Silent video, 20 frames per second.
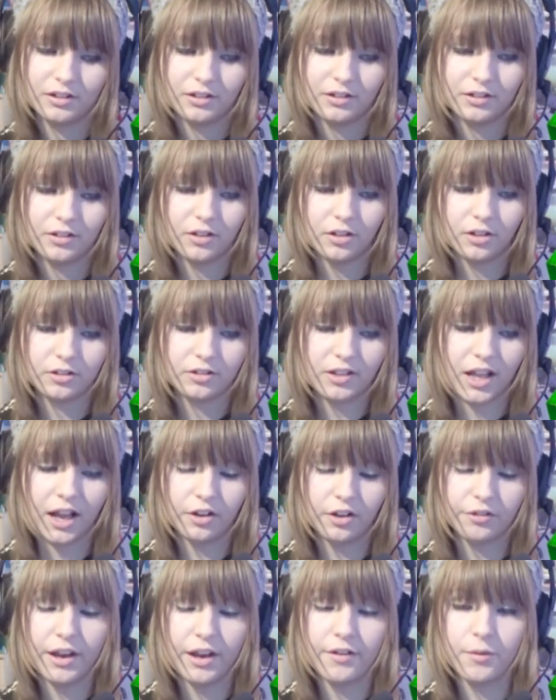Not that
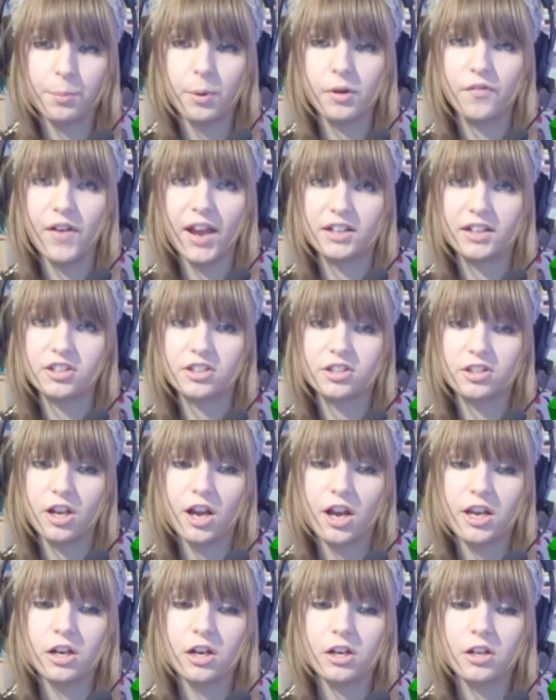great of a perfectionist,
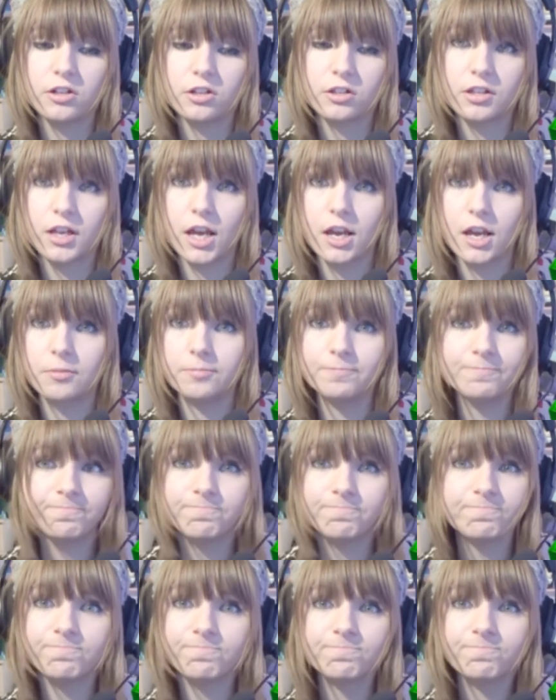are you, Lucy?
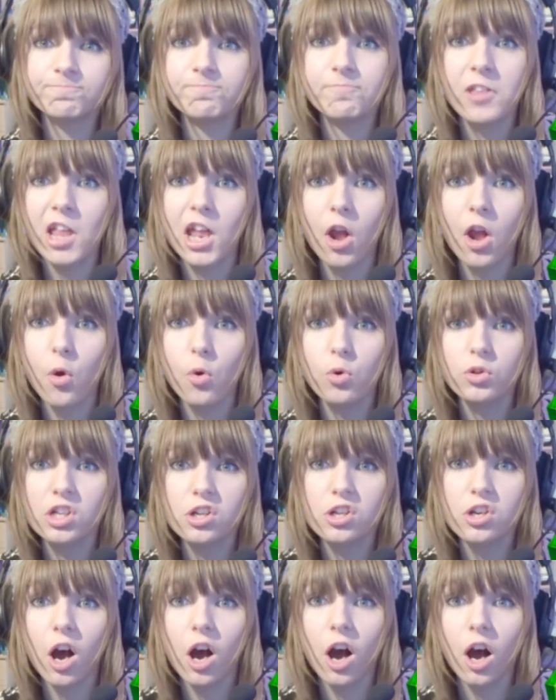No,
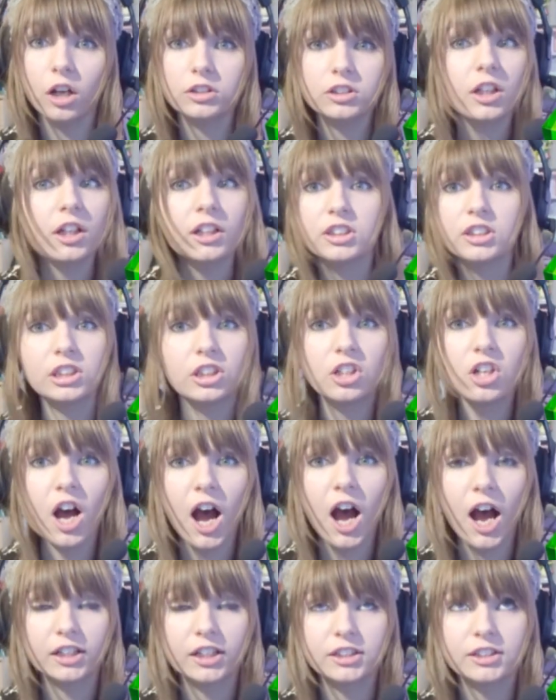she's not. She's
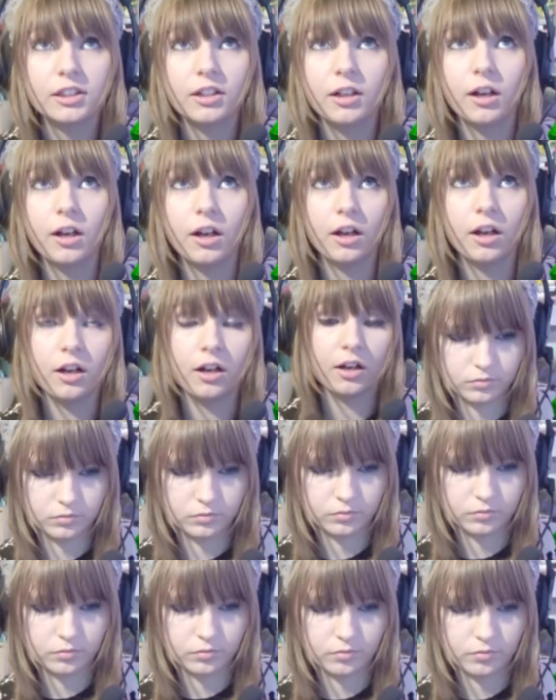not.
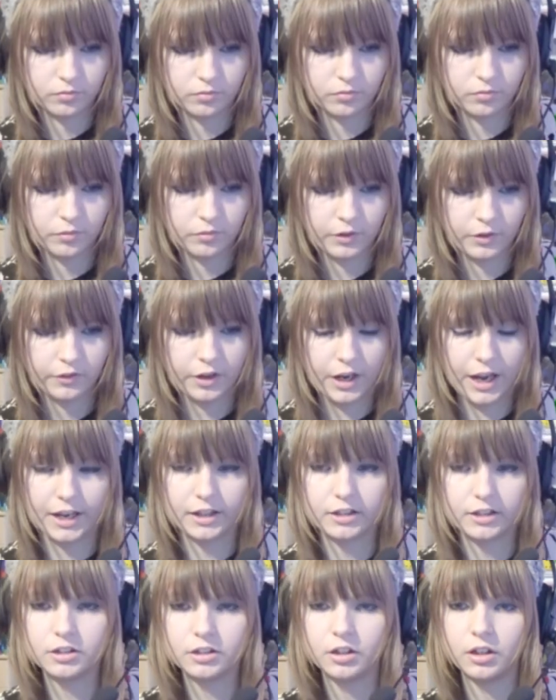
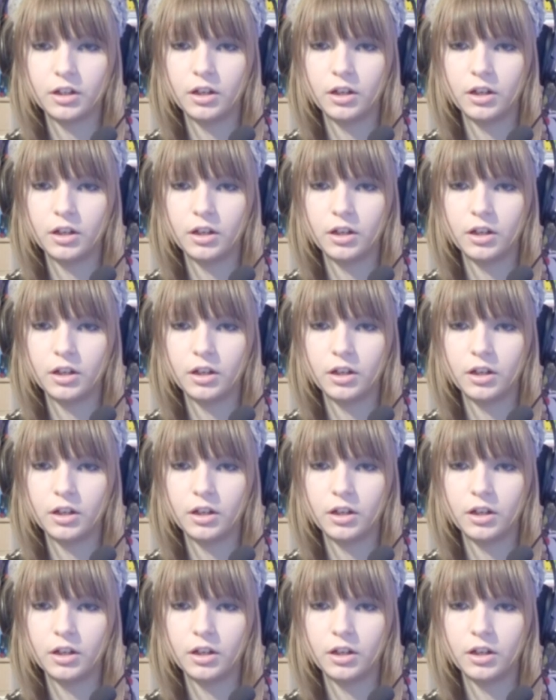Right.